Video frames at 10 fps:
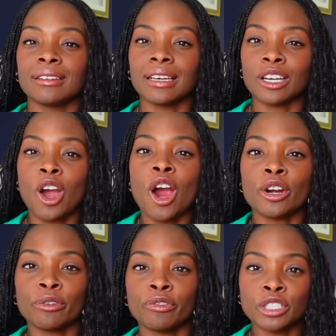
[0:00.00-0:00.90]
like
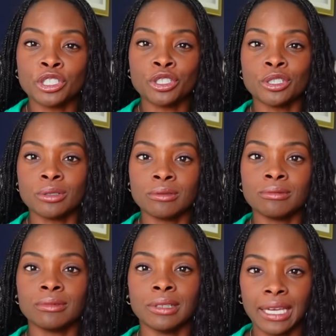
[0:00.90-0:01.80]
artificial
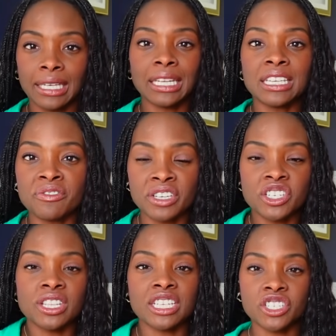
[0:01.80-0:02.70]
like
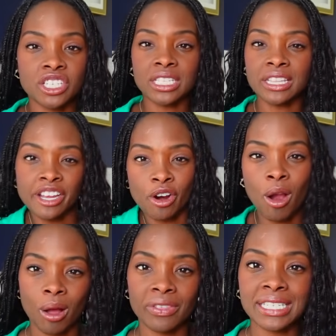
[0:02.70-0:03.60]
cleavage that's just there
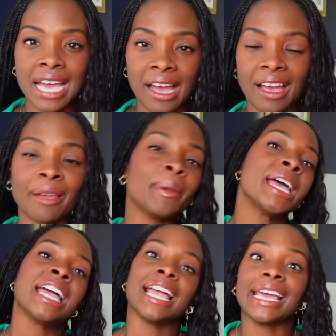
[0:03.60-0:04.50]
all the time.
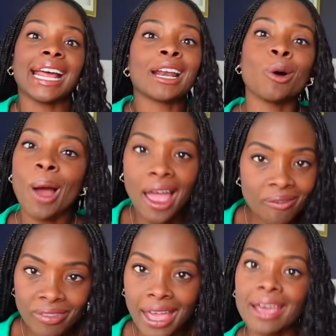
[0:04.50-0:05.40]
And I don't
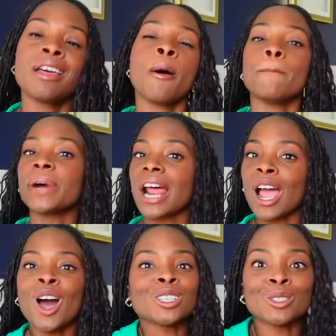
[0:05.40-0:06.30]
have that, but
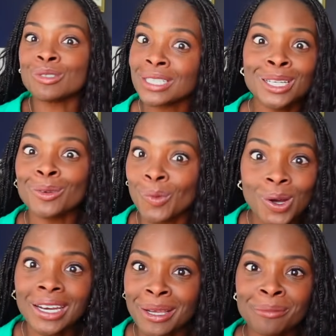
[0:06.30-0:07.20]
I also didn't
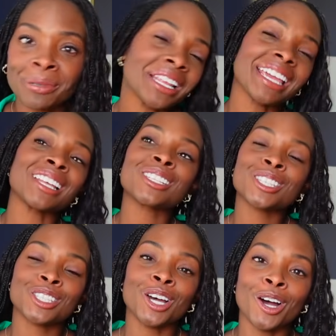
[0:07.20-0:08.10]
want implants.
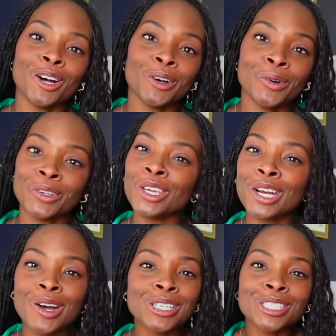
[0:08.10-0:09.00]
So, you
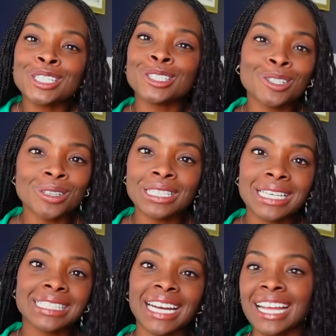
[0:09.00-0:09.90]
know, it's just little
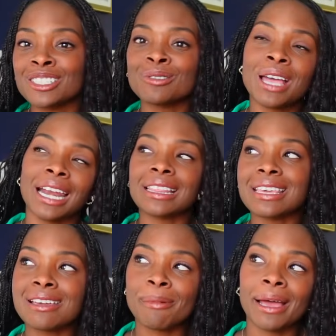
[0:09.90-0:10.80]
things that I do kind of
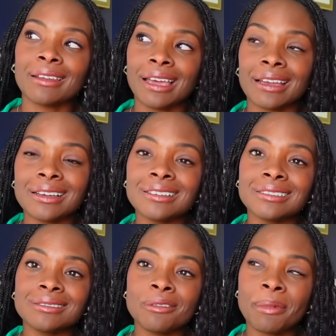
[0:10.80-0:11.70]
think about, like,
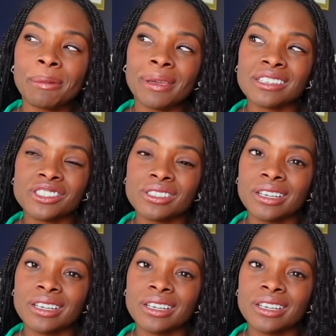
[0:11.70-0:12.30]
oh, well, maybe I should